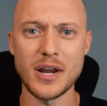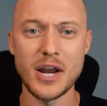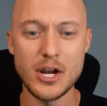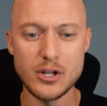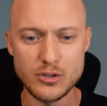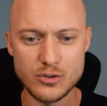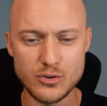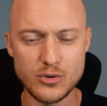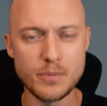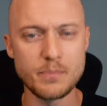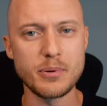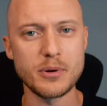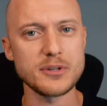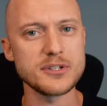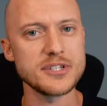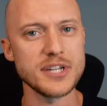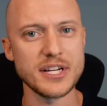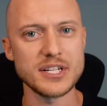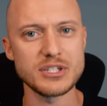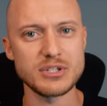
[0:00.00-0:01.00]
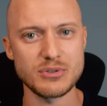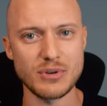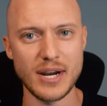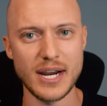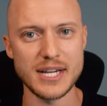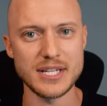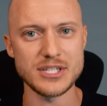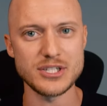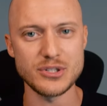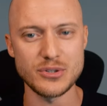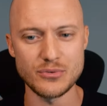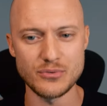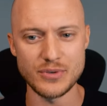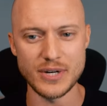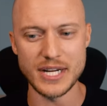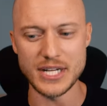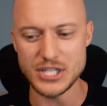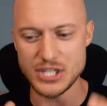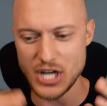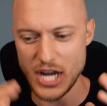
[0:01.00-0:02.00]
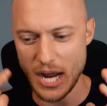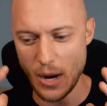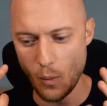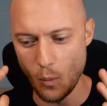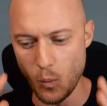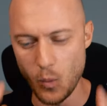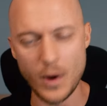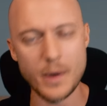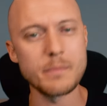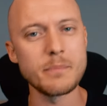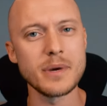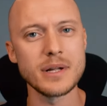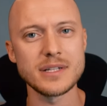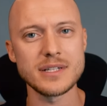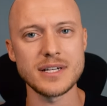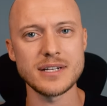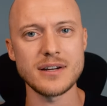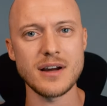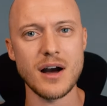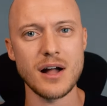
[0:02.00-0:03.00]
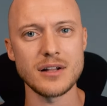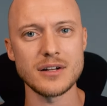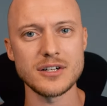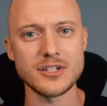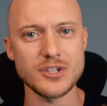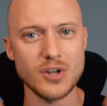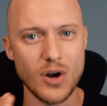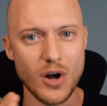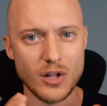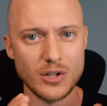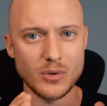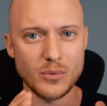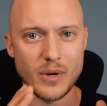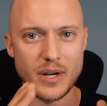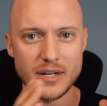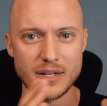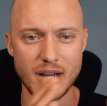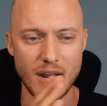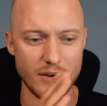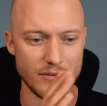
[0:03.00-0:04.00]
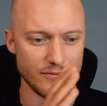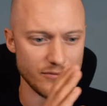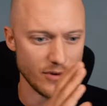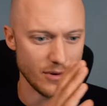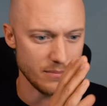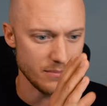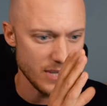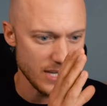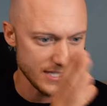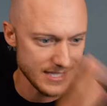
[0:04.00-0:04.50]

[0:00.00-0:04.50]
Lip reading: 2% trades to reach $1 million all the way down from